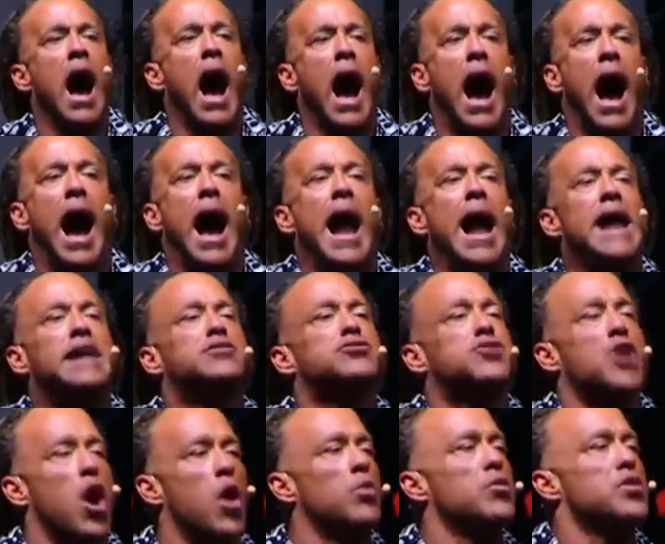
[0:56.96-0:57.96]
I
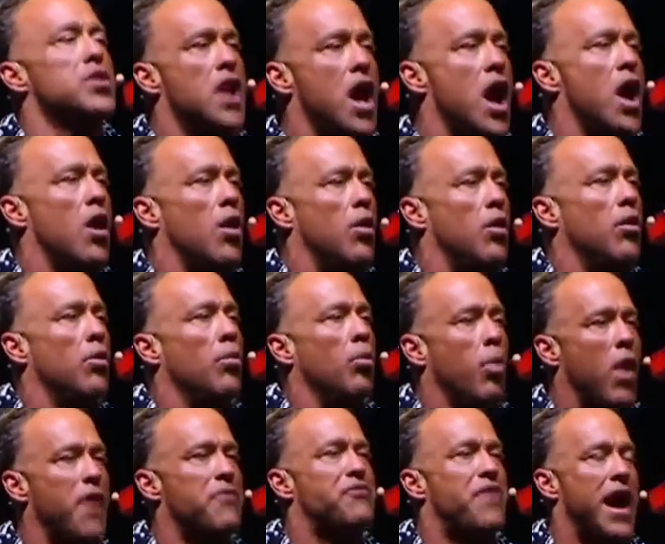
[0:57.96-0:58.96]
don't know
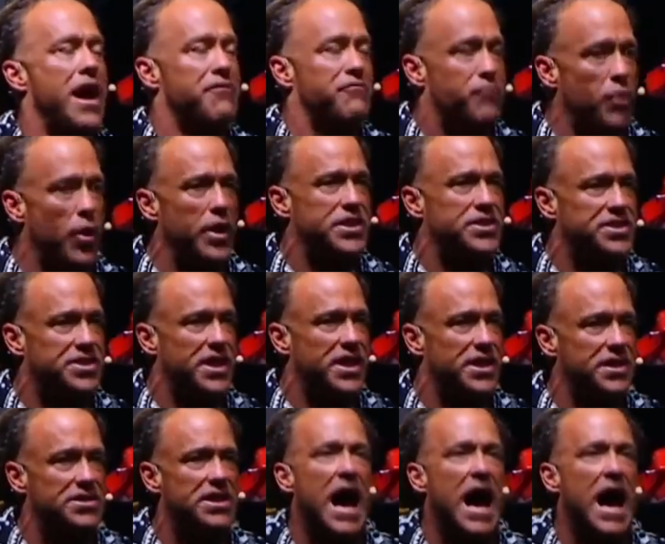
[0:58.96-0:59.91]
what that voice is.